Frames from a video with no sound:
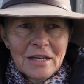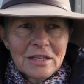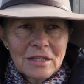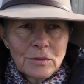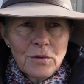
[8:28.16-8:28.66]

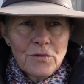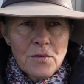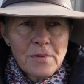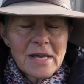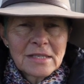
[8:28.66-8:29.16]
Now we've
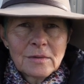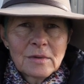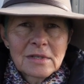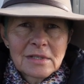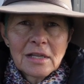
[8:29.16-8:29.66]
replaced it
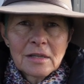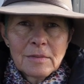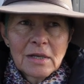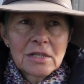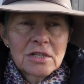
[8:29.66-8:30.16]
with a slightly
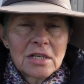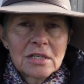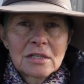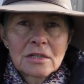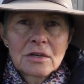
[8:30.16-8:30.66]
bigger
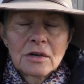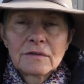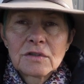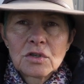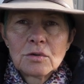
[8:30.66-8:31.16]
shed, gone
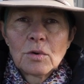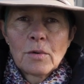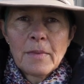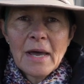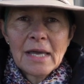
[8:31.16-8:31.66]
for 2 more
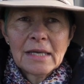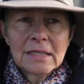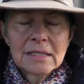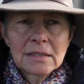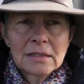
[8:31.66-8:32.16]

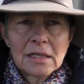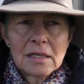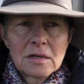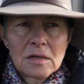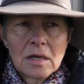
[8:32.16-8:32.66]
bays.
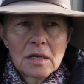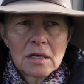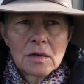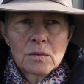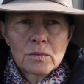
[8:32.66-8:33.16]
In
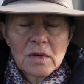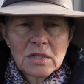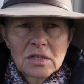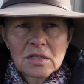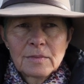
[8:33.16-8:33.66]

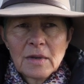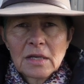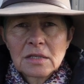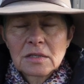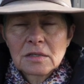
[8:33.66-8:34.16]

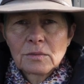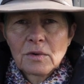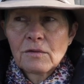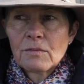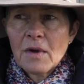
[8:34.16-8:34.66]
retrospect,
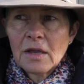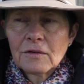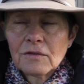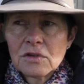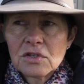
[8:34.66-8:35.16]
we've made a
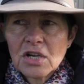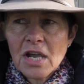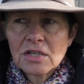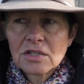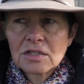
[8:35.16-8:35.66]
few
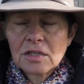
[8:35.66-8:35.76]
changes.